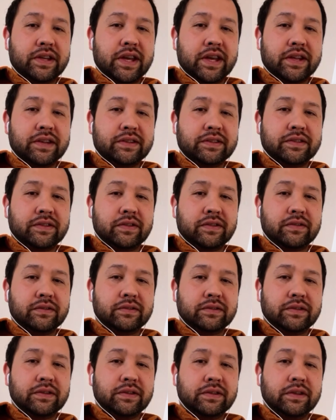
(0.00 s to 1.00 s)
Dan
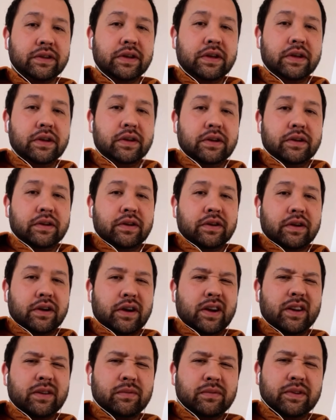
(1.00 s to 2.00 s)
songs.
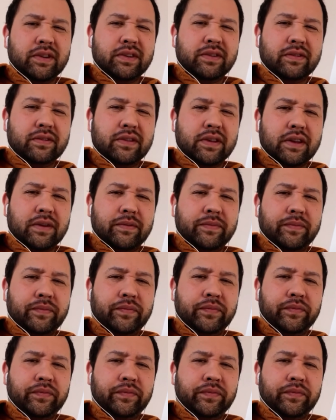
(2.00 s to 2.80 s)
I don't want to do that.